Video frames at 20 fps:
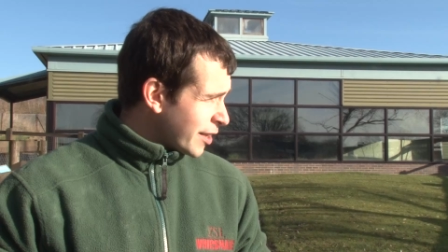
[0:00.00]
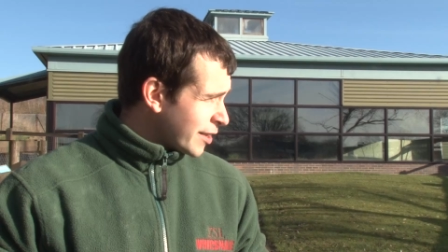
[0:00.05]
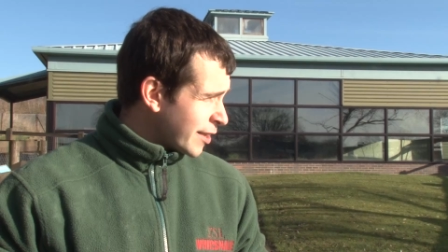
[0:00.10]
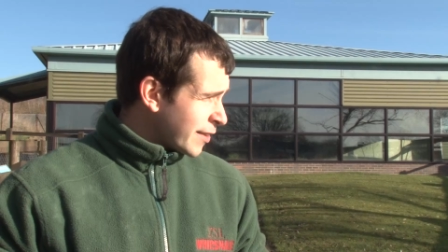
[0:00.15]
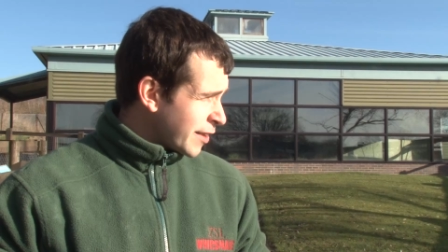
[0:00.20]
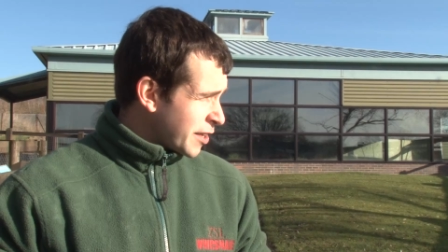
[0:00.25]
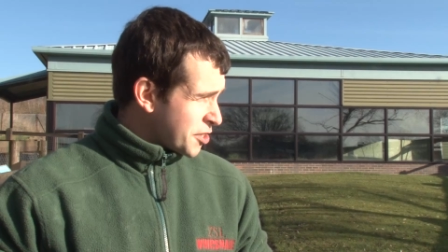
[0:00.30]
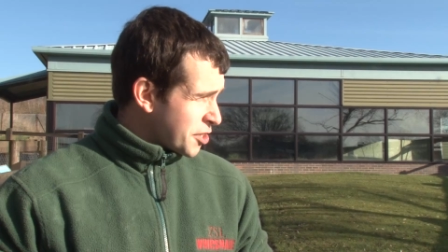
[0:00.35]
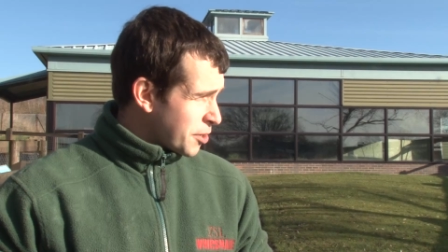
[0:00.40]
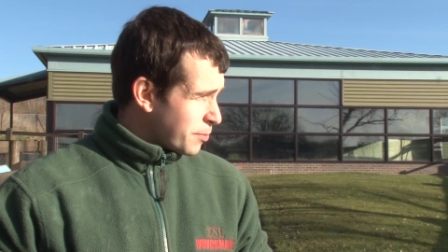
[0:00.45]
and
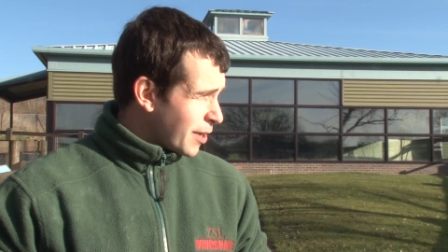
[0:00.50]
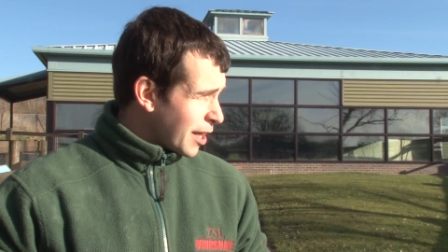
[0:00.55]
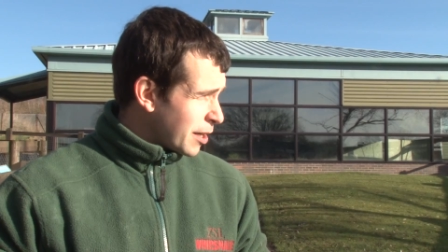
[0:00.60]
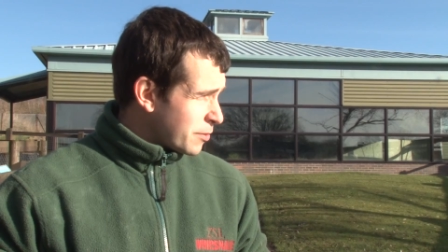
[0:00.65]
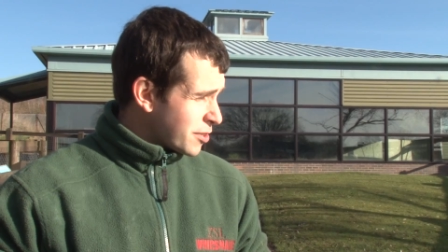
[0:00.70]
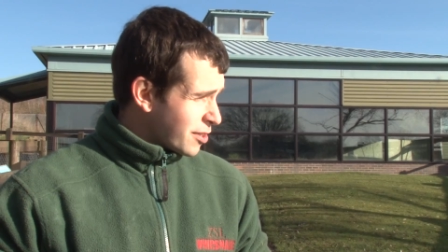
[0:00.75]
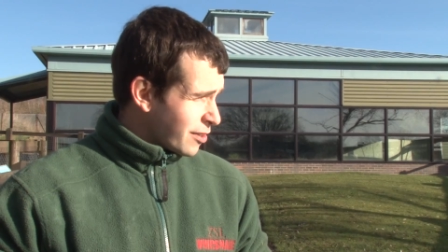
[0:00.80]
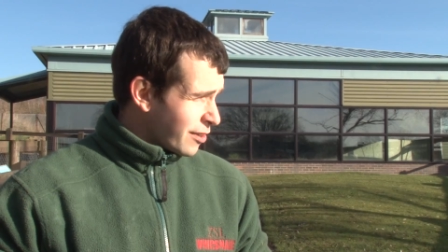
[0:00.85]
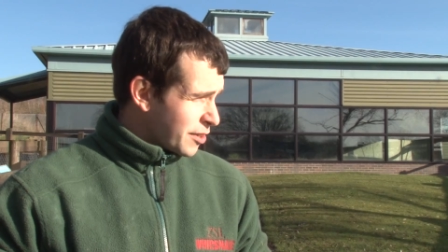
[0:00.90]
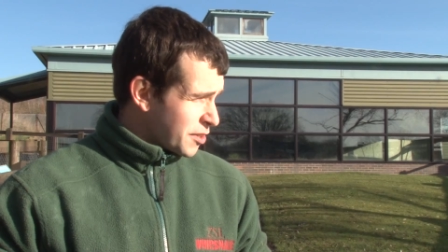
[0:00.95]
then they should be
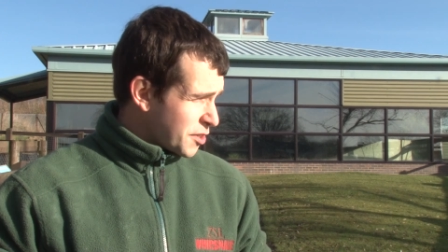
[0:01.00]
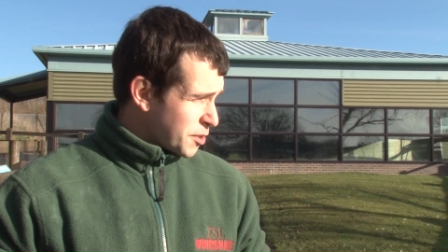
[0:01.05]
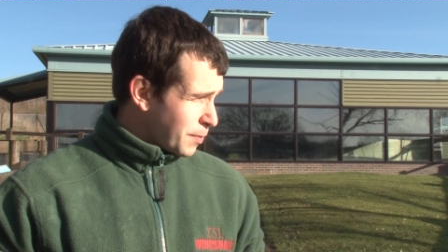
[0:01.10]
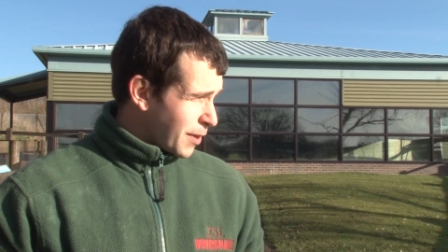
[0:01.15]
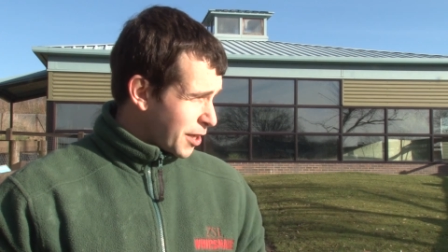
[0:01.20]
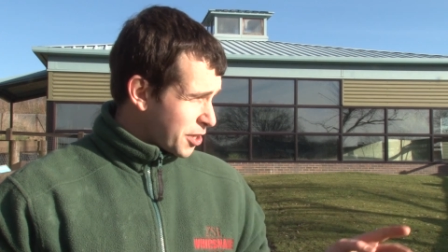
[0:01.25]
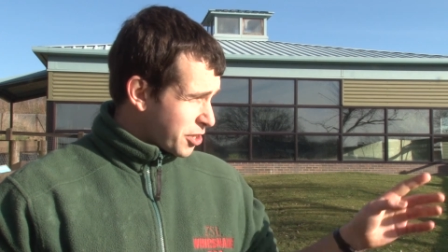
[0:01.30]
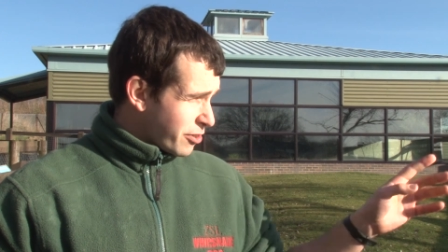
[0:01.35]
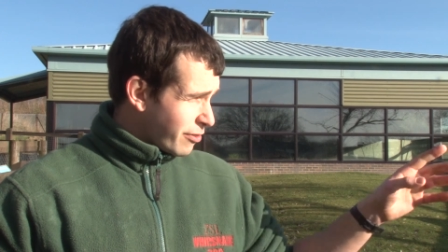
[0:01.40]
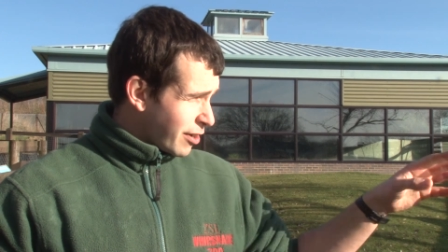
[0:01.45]
able to like
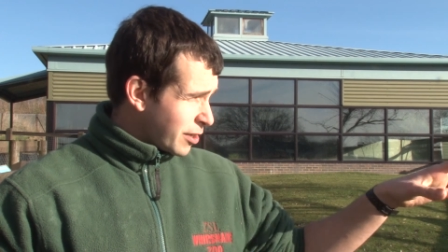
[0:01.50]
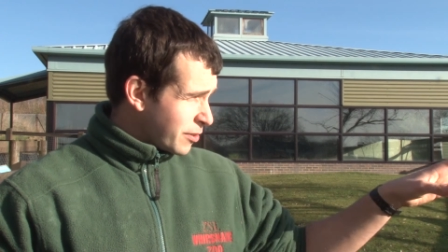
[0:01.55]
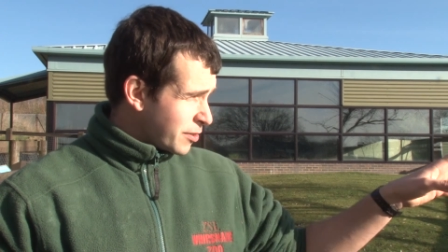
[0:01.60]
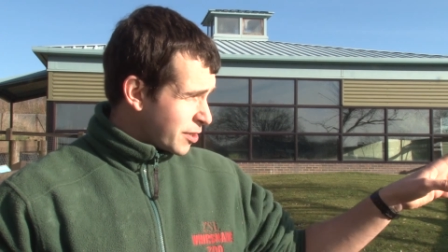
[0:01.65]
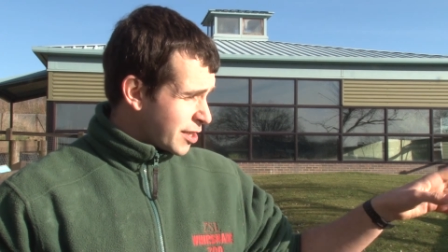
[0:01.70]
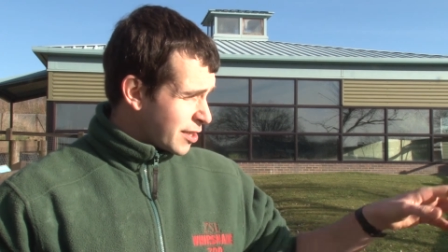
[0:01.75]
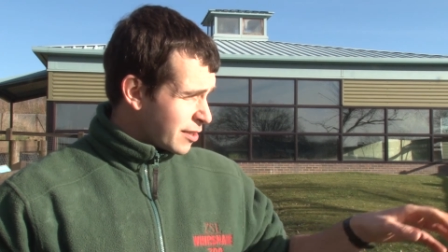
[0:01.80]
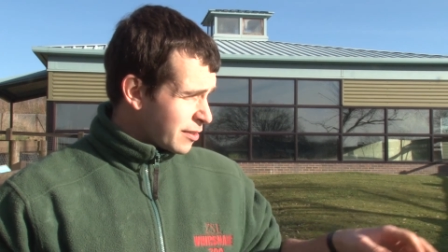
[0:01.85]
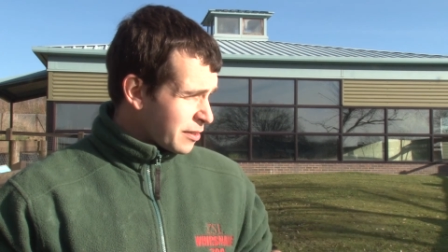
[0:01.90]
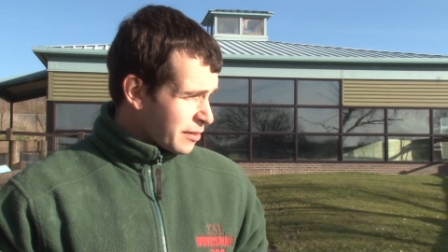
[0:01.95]
splash
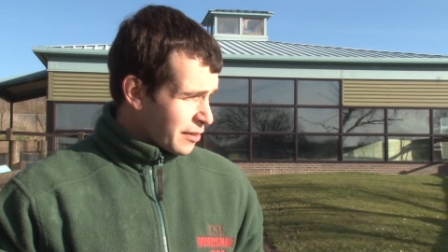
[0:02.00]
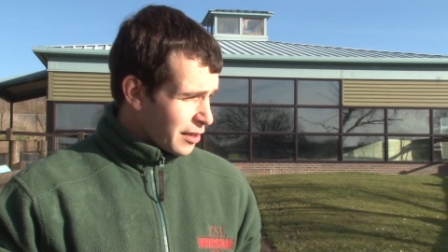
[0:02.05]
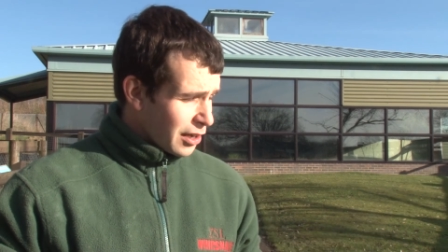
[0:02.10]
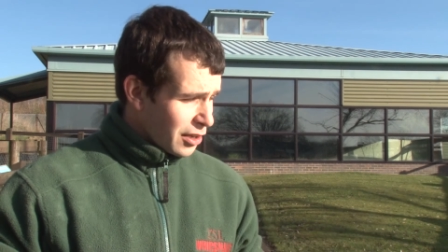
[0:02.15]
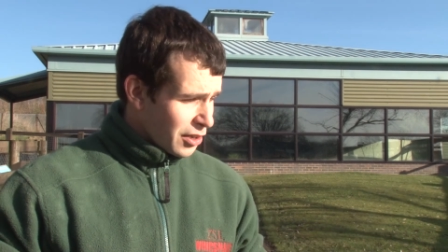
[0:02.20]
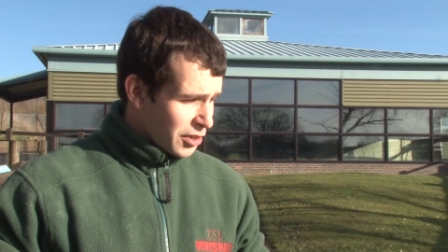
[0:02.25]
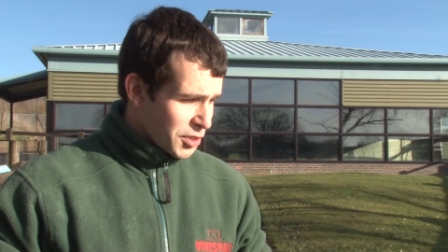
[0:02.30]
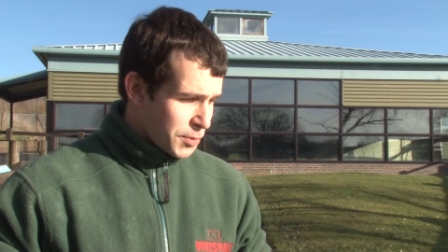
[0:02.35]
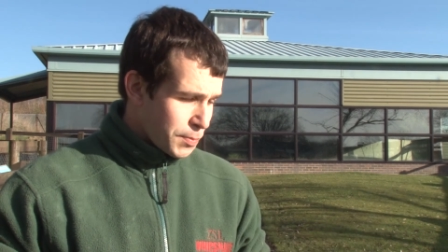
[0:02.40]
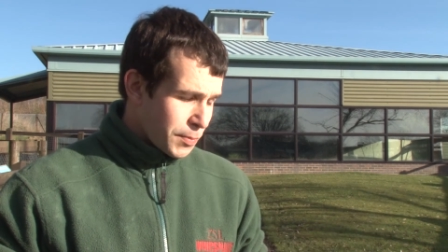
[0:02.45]
around in the
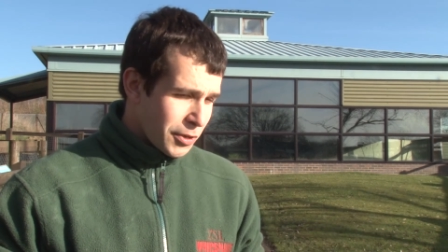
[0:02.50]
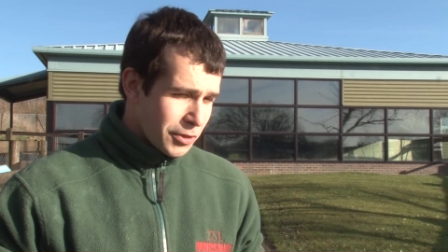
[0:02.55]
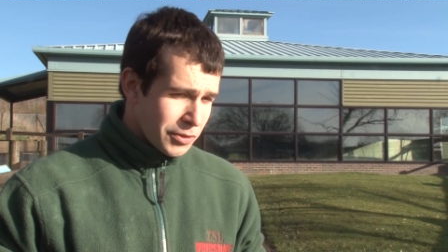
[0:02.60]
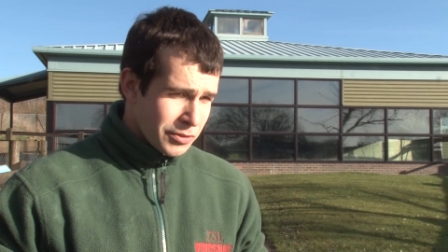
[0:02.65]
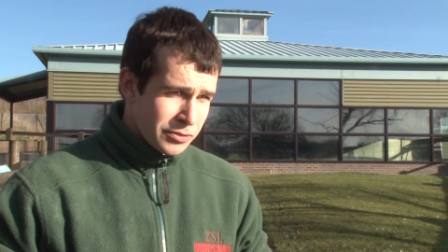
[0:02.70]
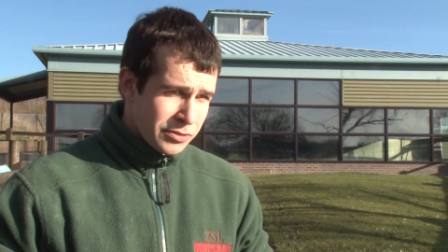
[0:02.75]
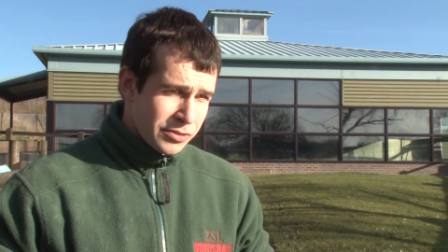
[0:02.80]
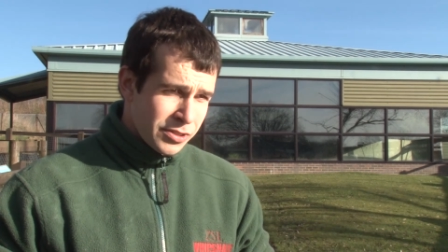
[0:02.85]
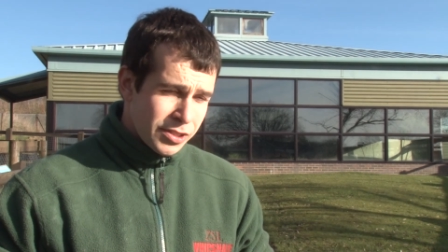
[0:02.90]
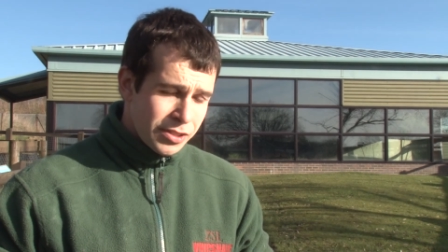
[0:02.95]
large
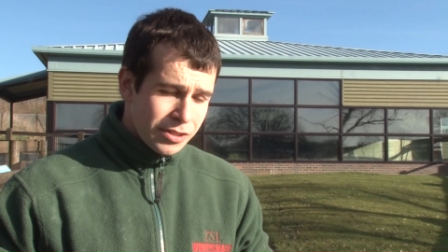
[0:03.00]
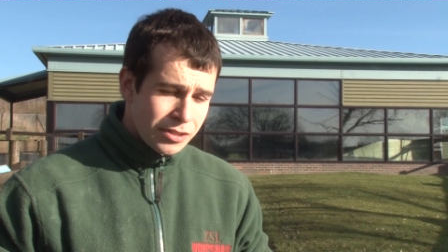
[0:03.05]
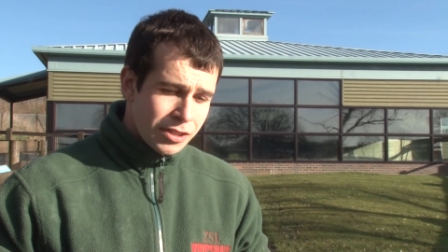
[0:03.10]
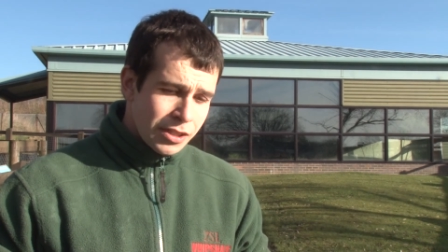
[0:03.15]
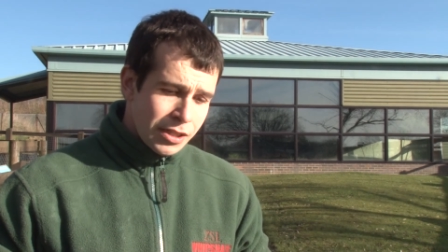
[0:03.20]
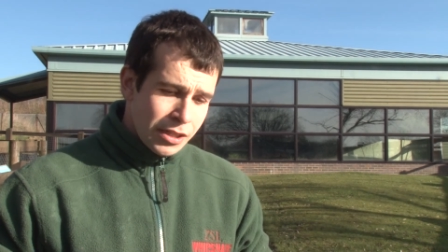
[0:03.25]
ponds.